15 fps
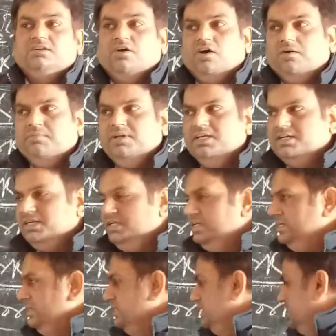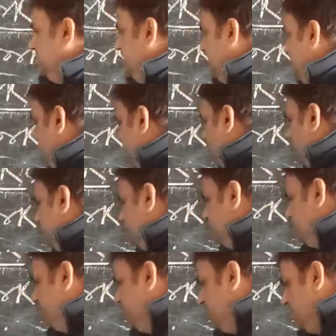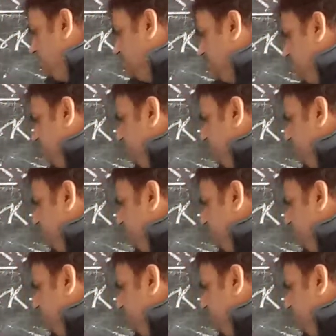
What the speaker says: obliquely, then what is work?